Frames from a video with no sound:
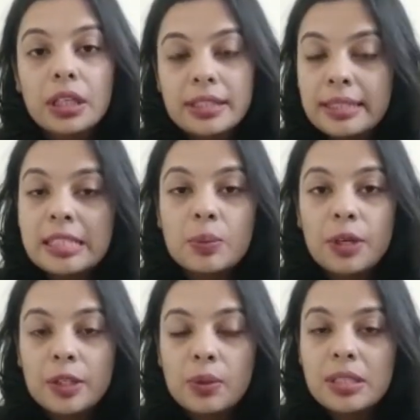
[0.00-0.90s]
since
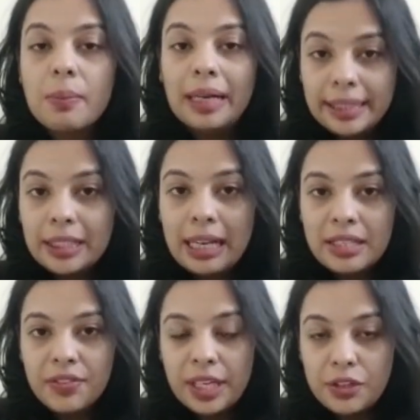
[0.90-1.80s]
it was a
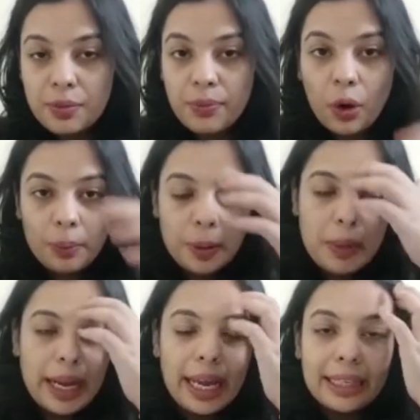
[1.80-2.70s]
multi-classification problem,
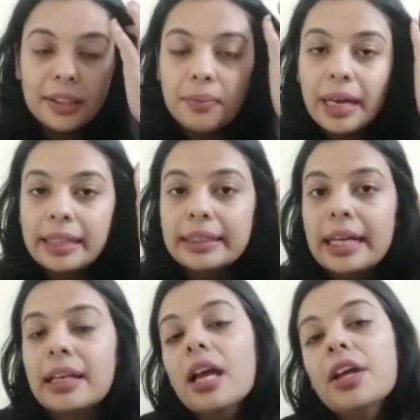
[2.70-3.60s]
I had in mind that